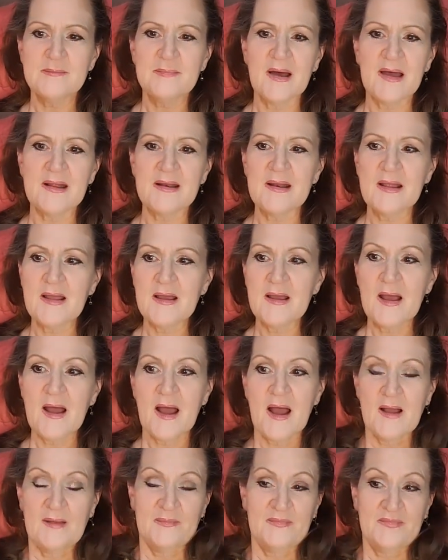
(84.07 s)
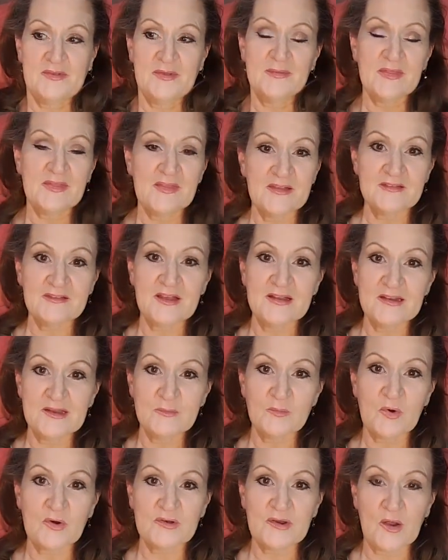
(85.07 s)
But some of the things I
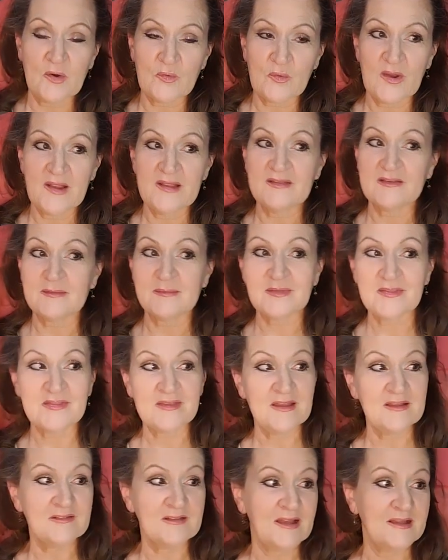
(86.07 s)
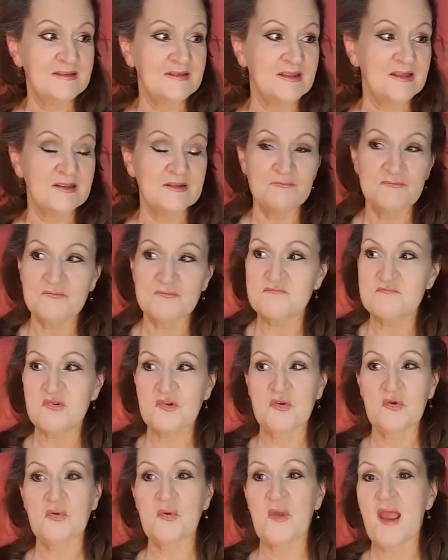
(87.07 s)
did worked out great. Some of the things I did
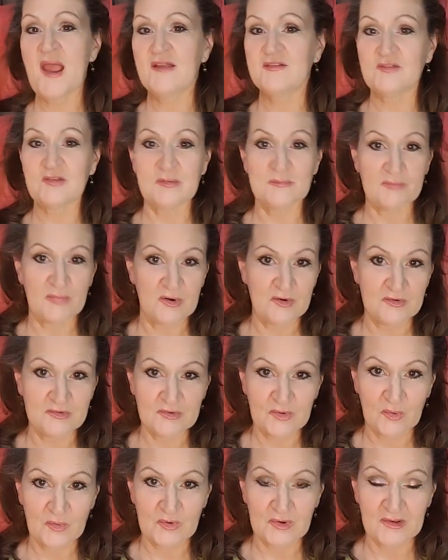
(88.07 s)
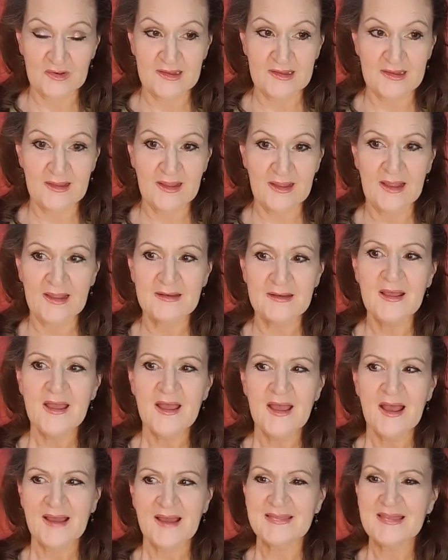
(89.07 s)
crashed and burned totally. And
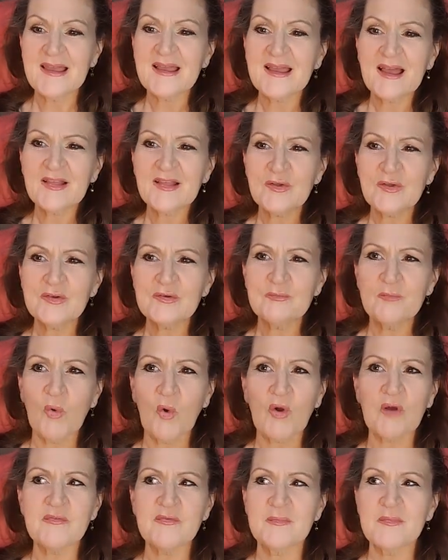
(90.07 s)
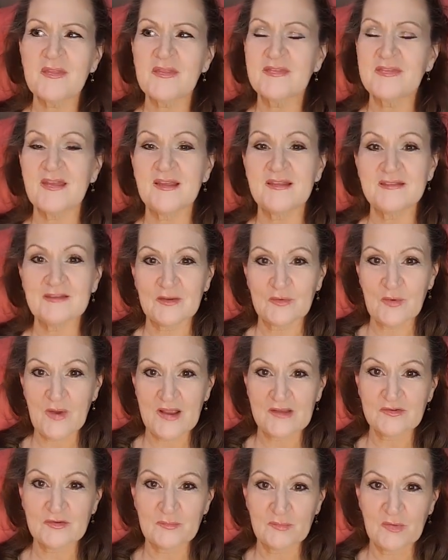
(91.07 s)
I think I learned more from the things that
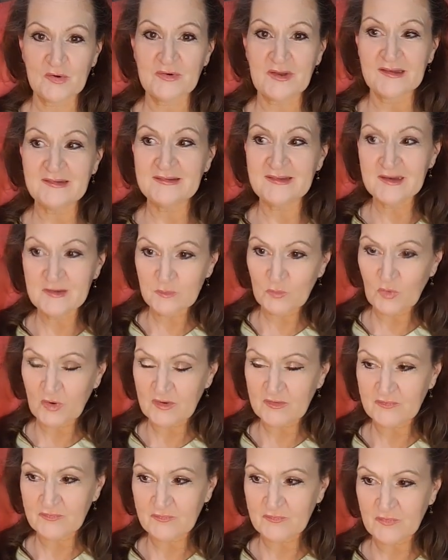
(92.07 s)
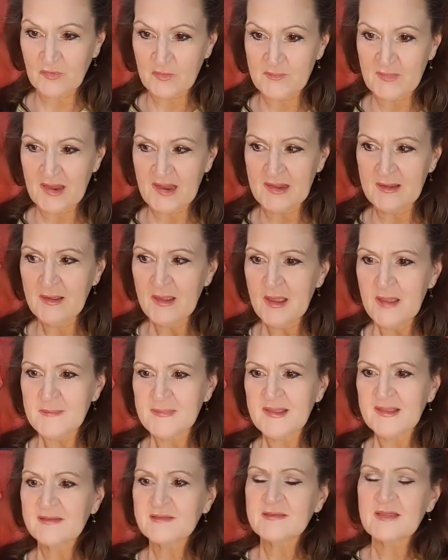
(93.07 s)
crashed and burned and didn't work for me
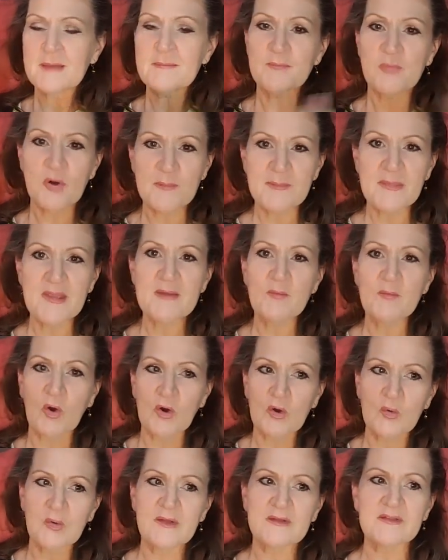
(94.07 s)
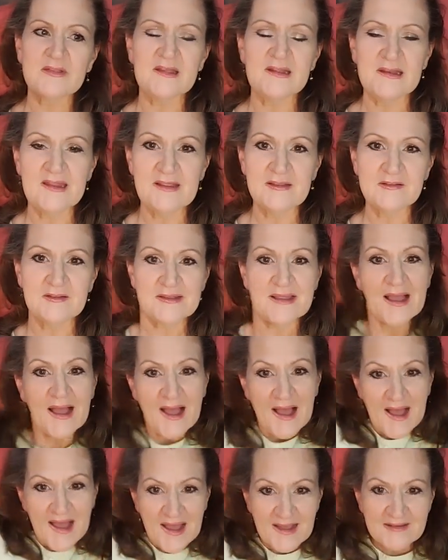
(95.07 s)
because they put me more quickly and easily
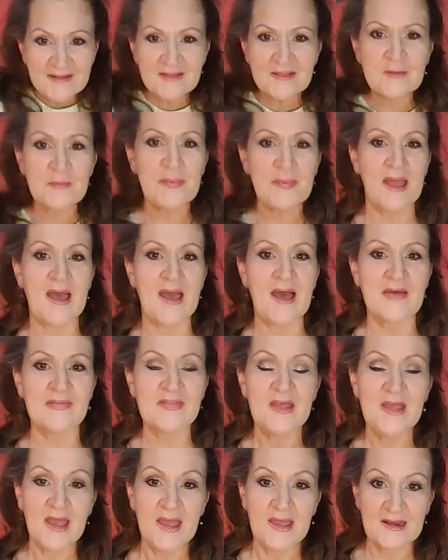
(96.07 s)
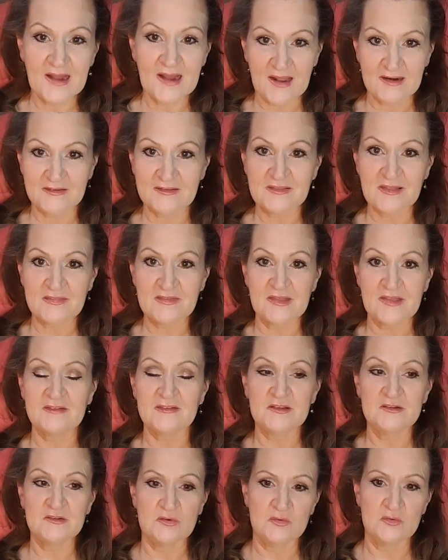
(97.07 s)
onto the path and onto the things
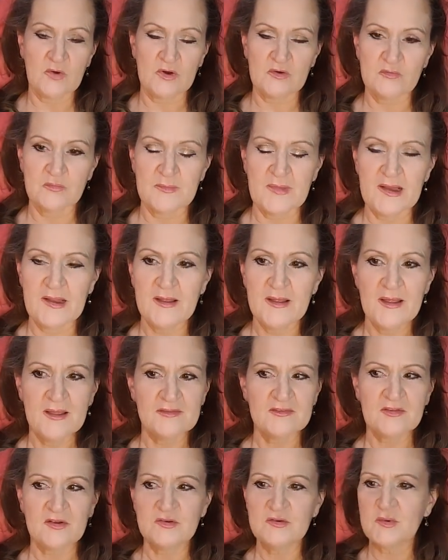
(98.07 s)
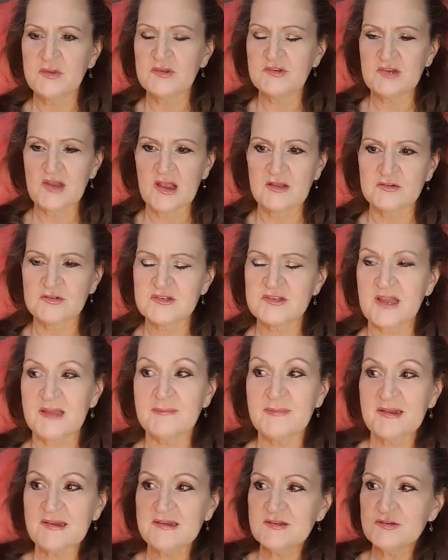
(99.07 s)
that do work for me. Started doing challenges.
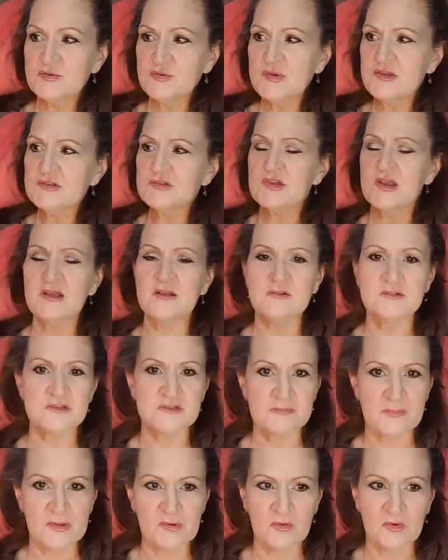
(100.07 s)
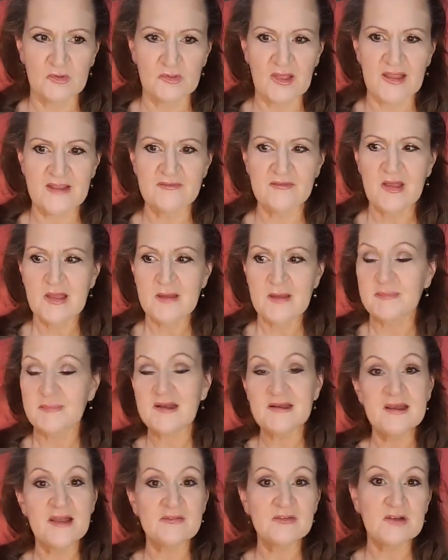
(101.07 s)
I've been doing challenges my whole life, but
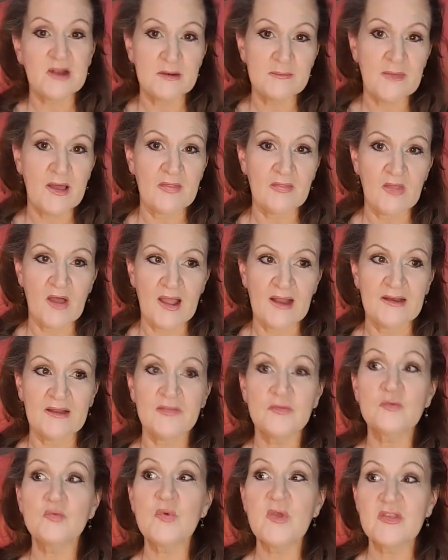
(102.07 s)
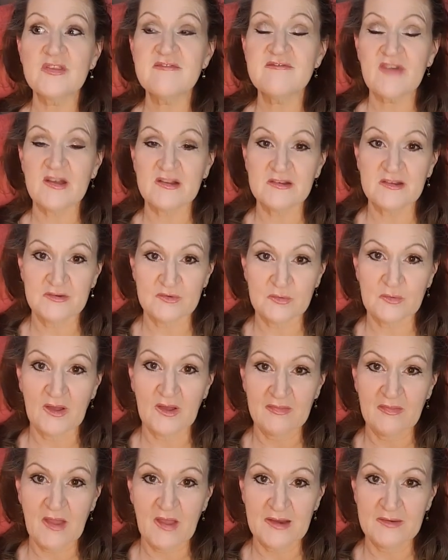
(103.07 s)
I've never done them online. And they're really fun to do
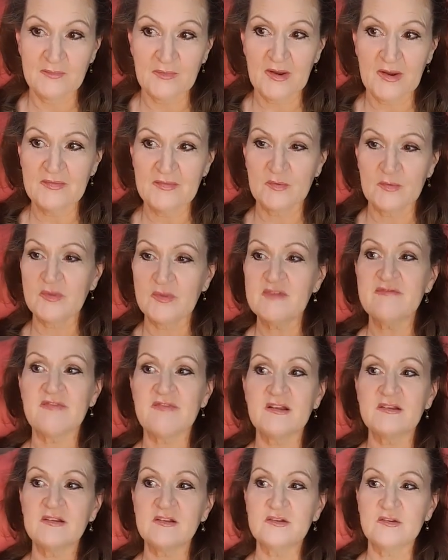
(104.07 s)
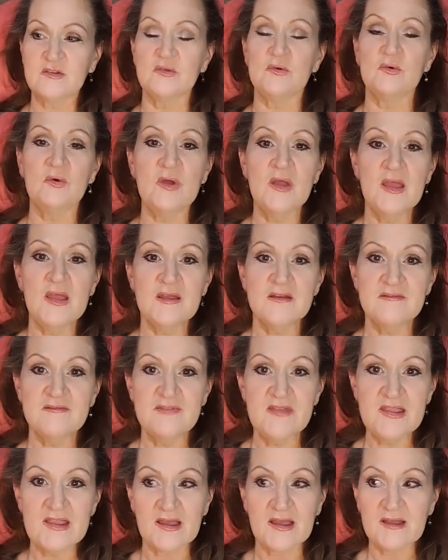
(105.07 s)
online, right? They're really fun to do
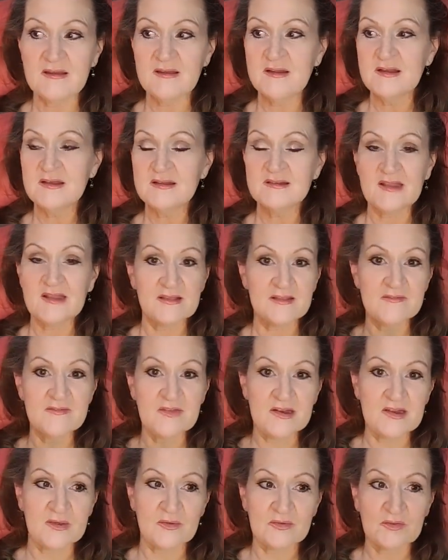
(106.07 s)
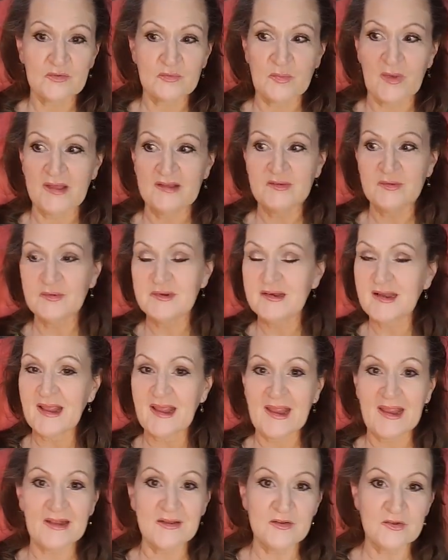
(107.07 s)
via daily videos. That's why I do an
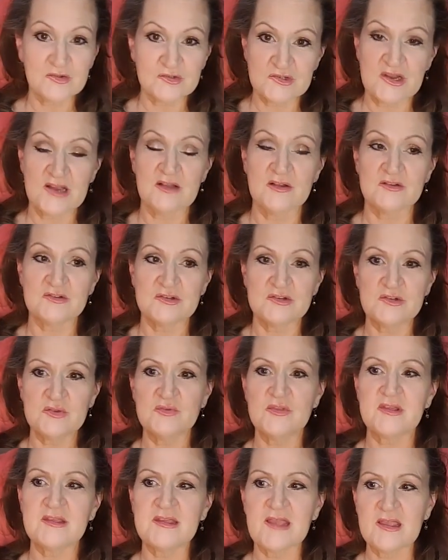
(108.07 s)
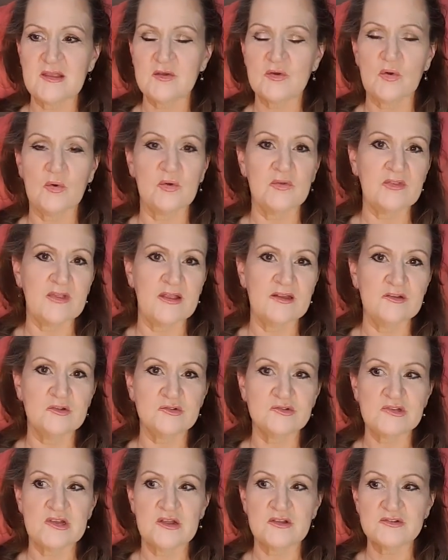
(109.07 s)
annual challenge. I do the Get Your Goals
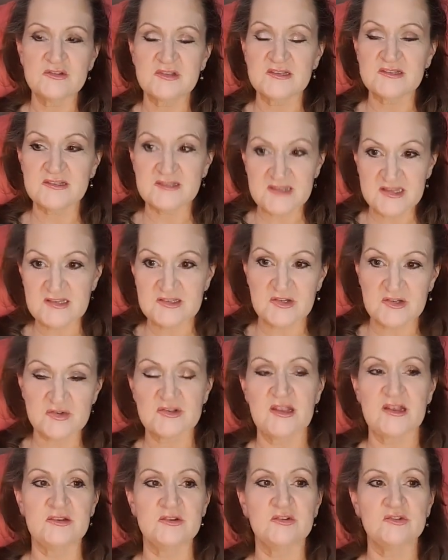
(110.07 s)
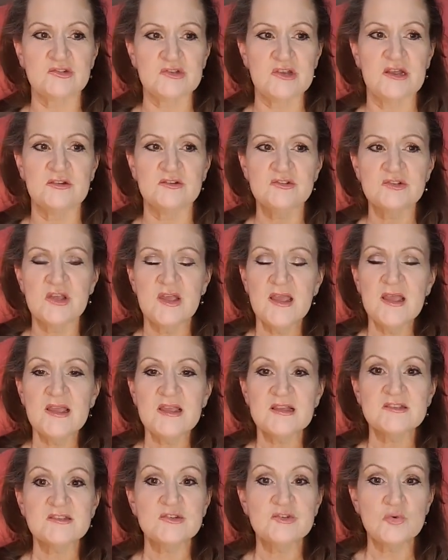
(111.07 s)
annual challenge. That's this year's annual challenge.
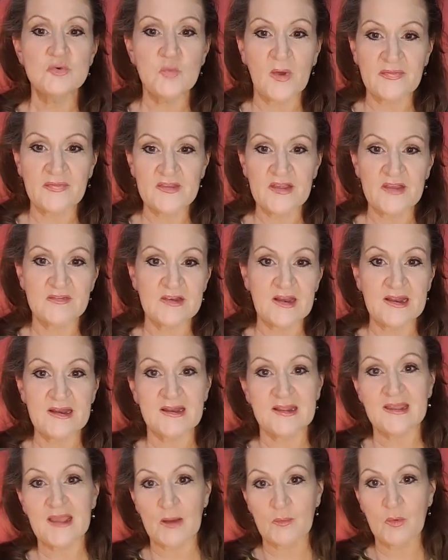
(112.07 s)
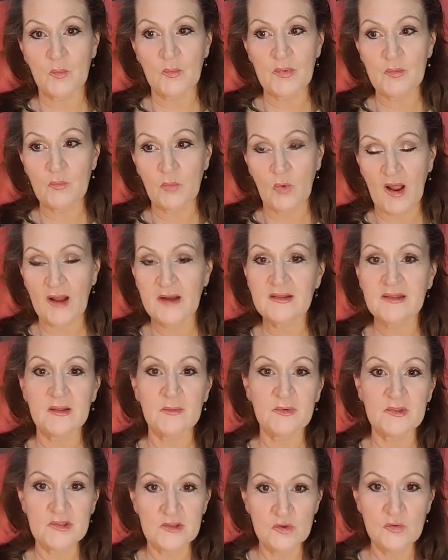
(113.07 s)
Is to do one thing every day to get what we want,
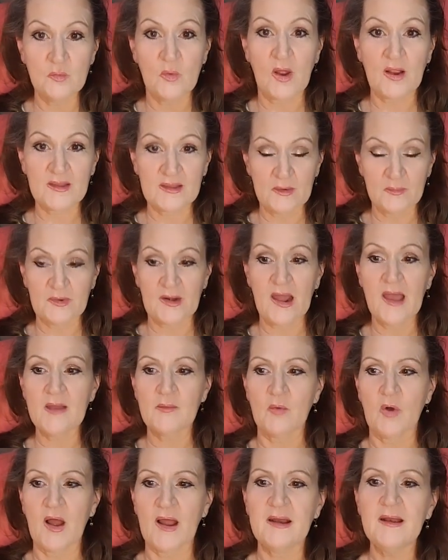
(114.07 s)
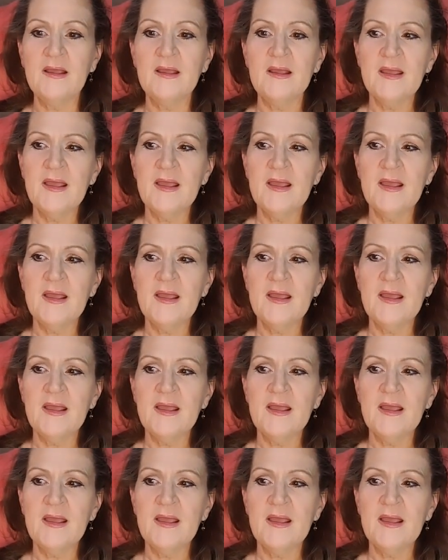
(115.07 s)
get what you want, get what I want.